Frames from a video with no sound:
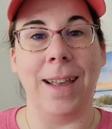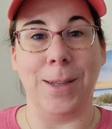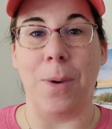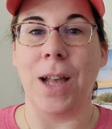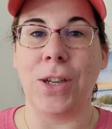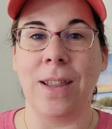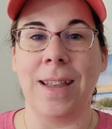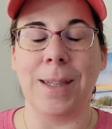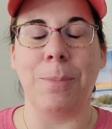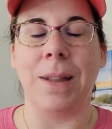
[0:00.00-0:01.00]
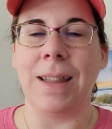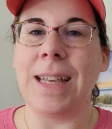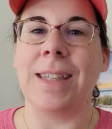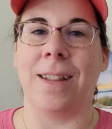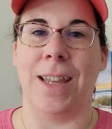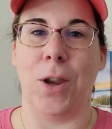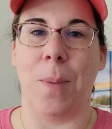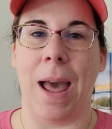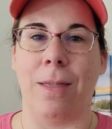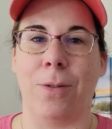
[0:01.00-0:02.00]
is watching this, please clean your
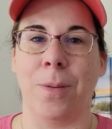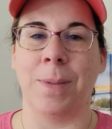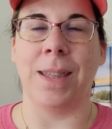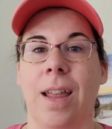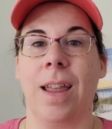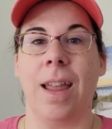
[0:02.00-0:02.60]
bathrooms.